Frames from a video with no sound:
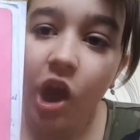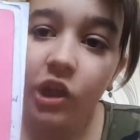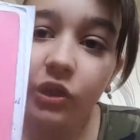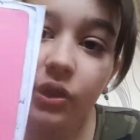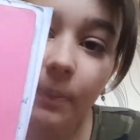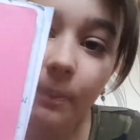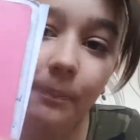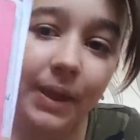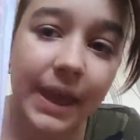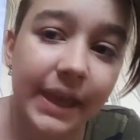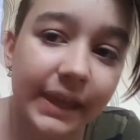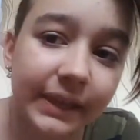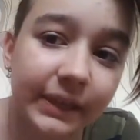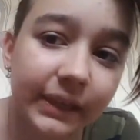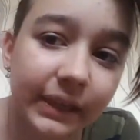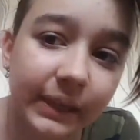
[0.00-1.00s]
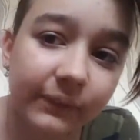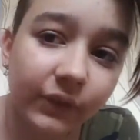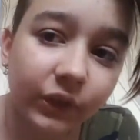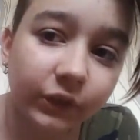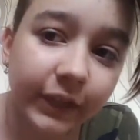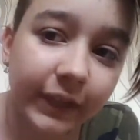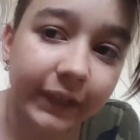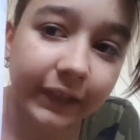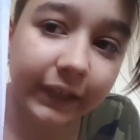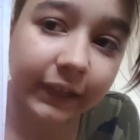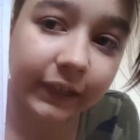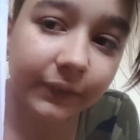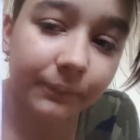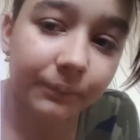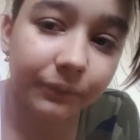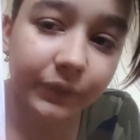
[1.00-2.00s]
The Pink Evil Lady.
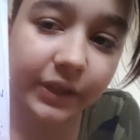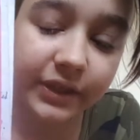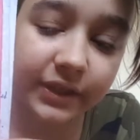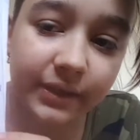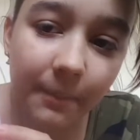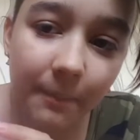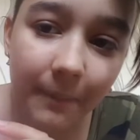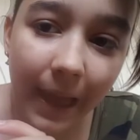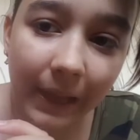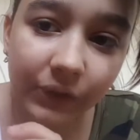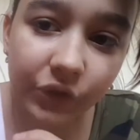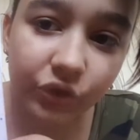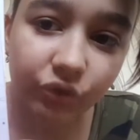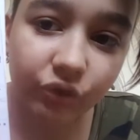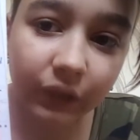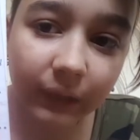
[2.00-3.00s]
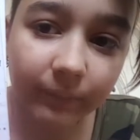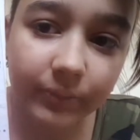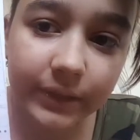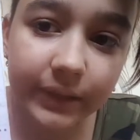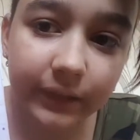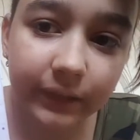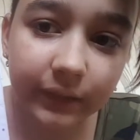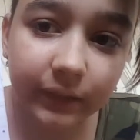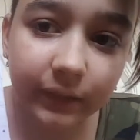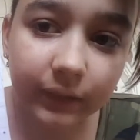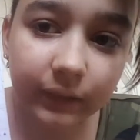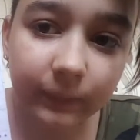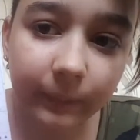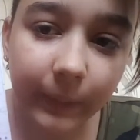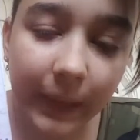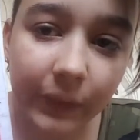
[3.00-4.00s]
This is the manuscript.
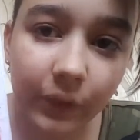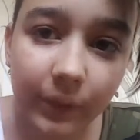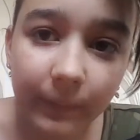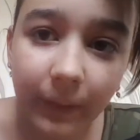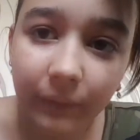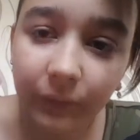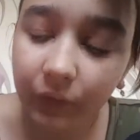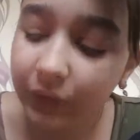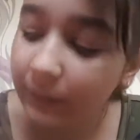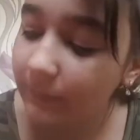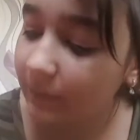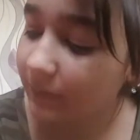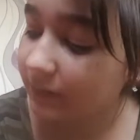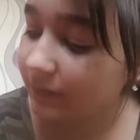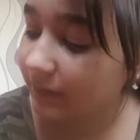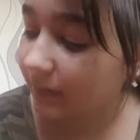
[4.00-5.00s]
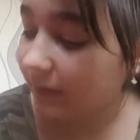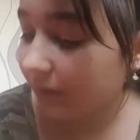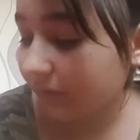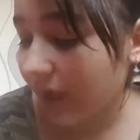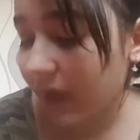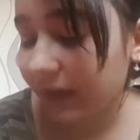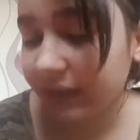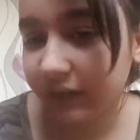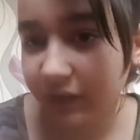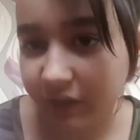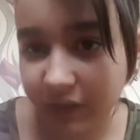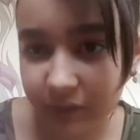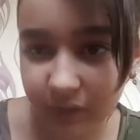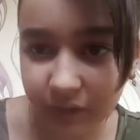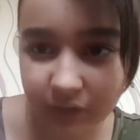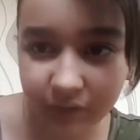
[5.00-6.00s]
By the way, my full name is Ksenia V,
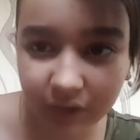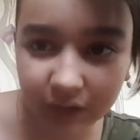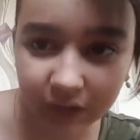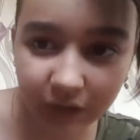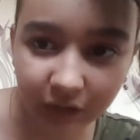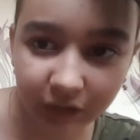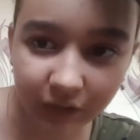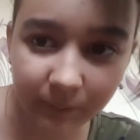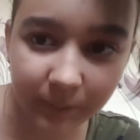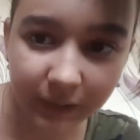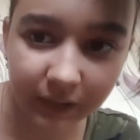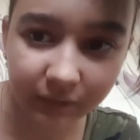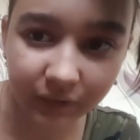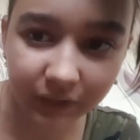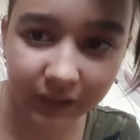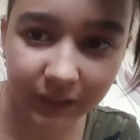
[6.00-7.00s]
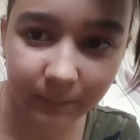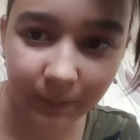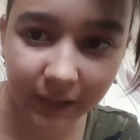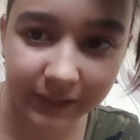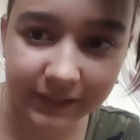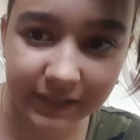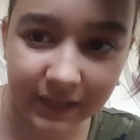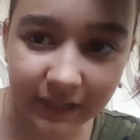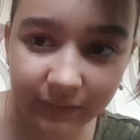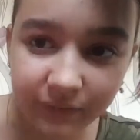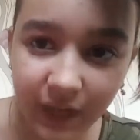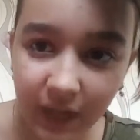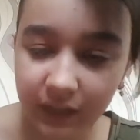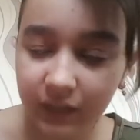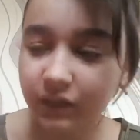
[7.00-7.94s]
that's why it's written here, The Pink Evil Lady by Ksenia V.